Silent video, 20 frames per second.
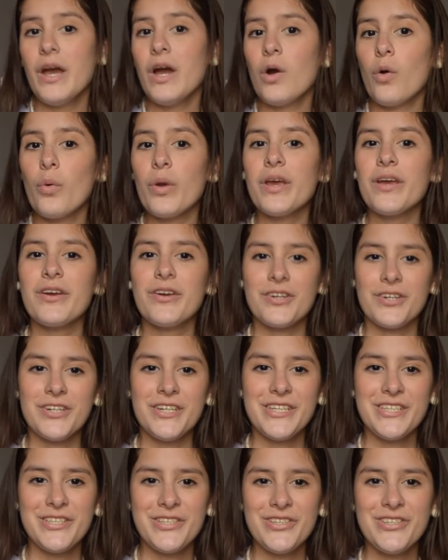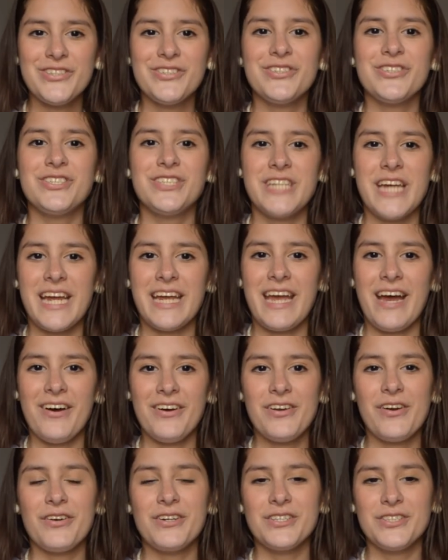We encourage you to check
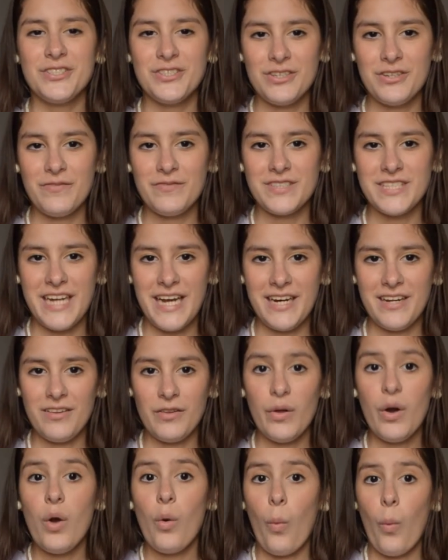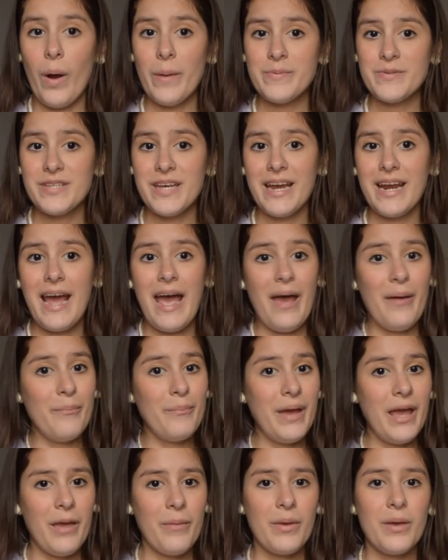out our YouTube channel, website, and
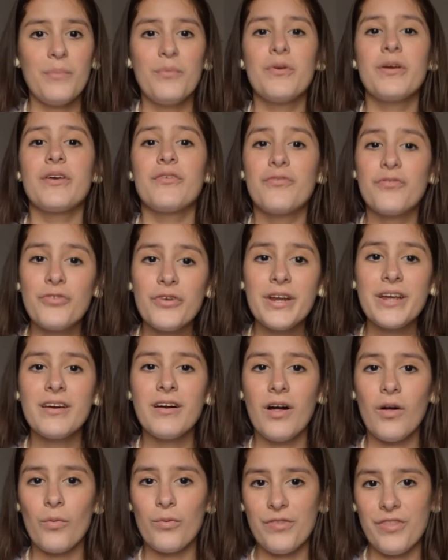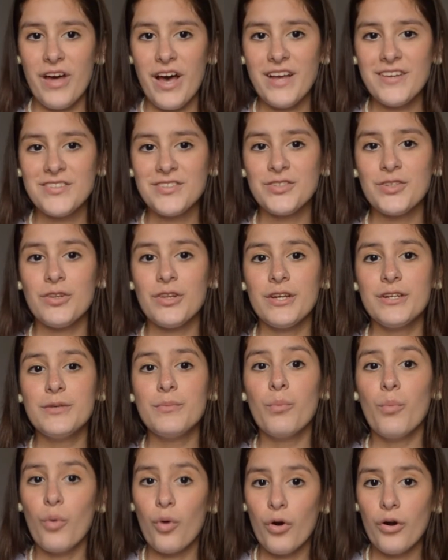maybe book a free call with us to learn
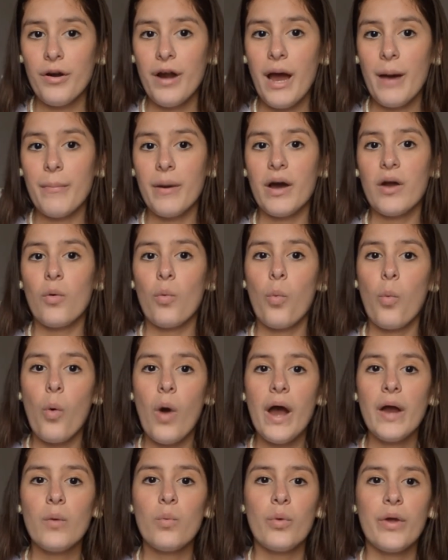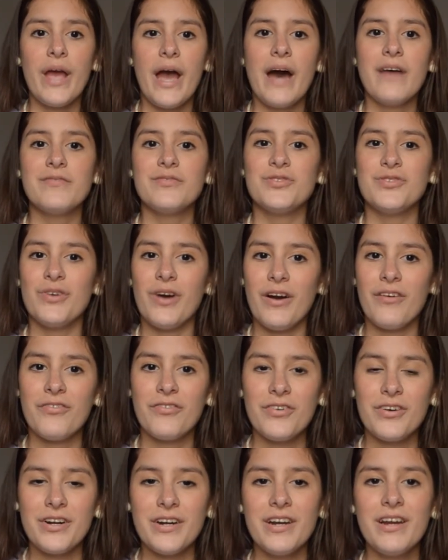more about what we have to
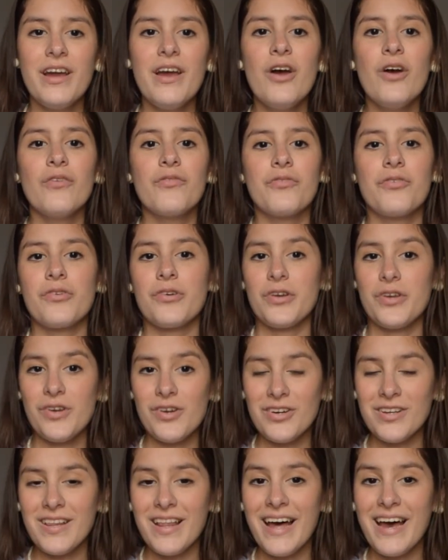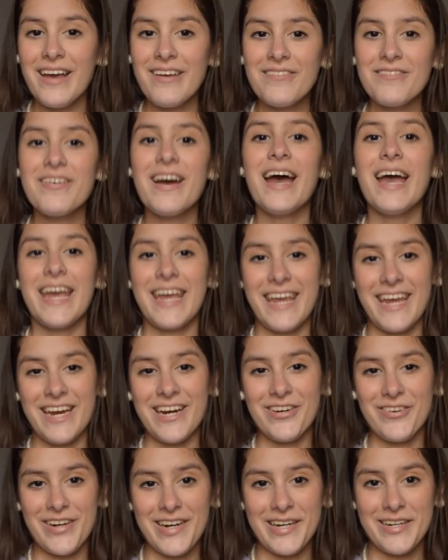offer for your life and
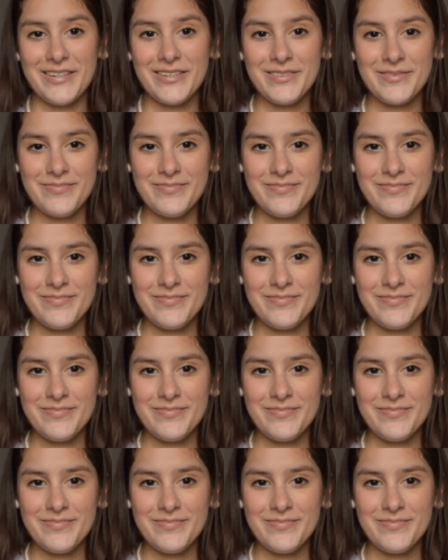career.